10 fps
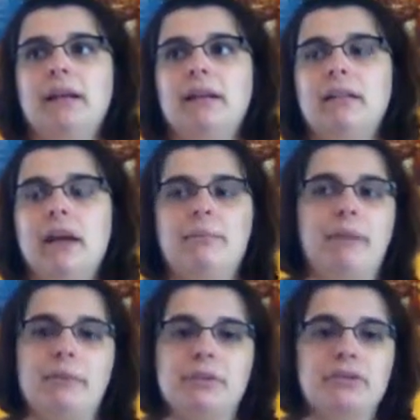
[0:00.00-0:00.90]
club
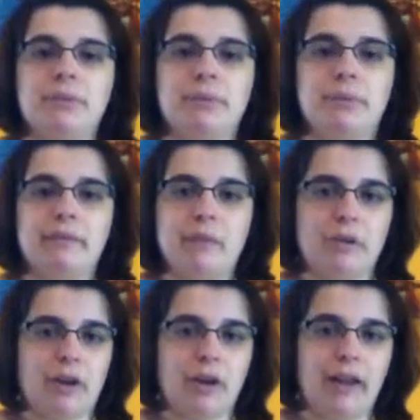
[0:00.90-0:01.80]
membership, or whatever you
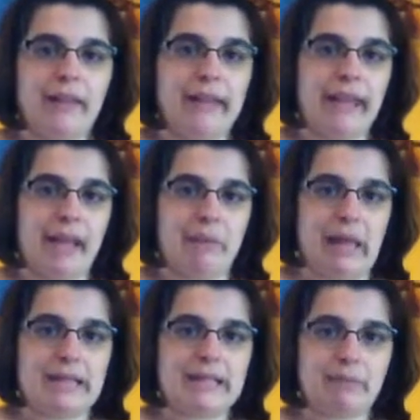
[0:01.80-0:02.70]
want to call it, came
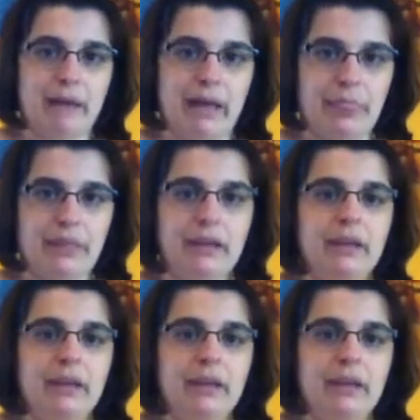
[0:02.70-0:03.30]
last month,